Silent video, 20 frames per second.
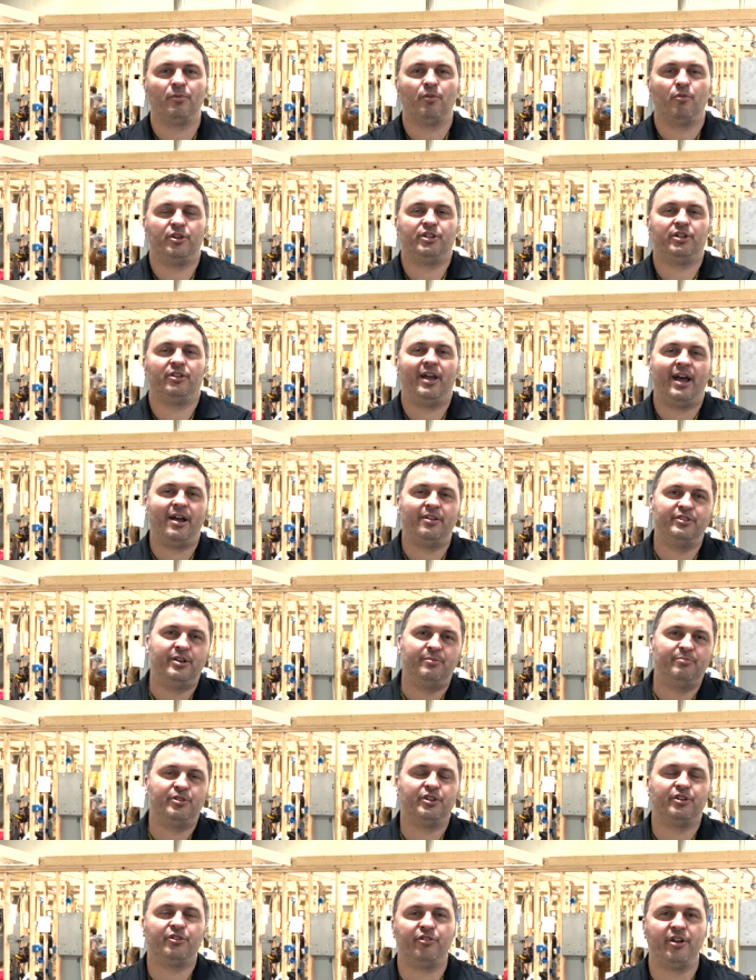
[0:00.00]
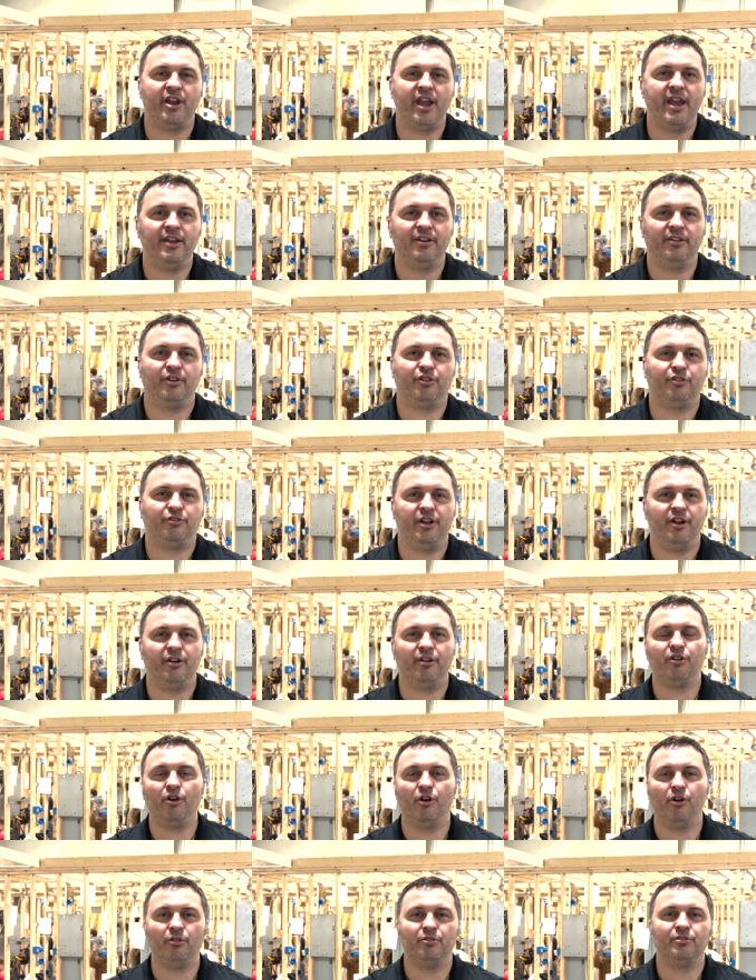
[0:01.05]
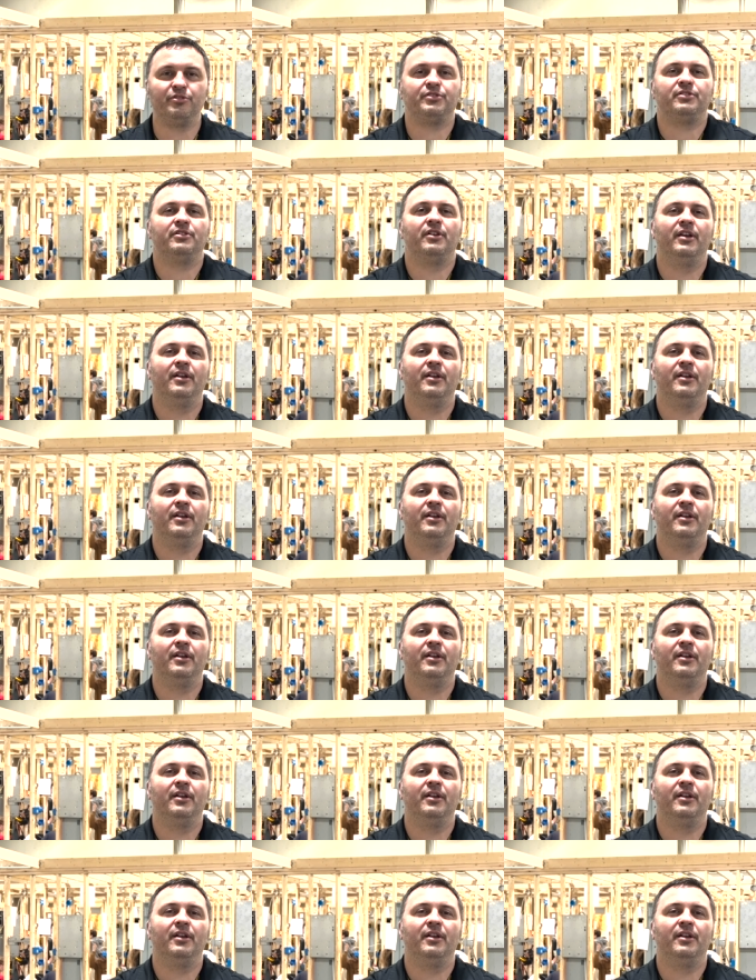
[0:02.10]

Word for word: which allows them to create clear goals.